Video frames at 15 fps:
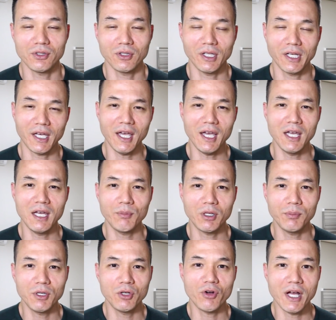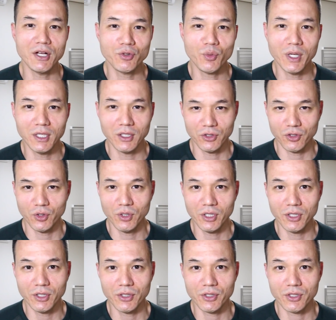They're like, hey, I'm going to be graduating in 2
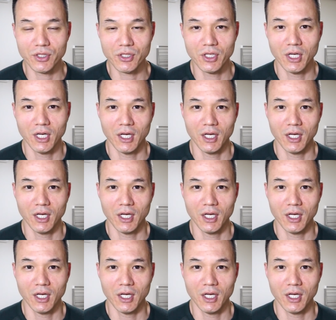years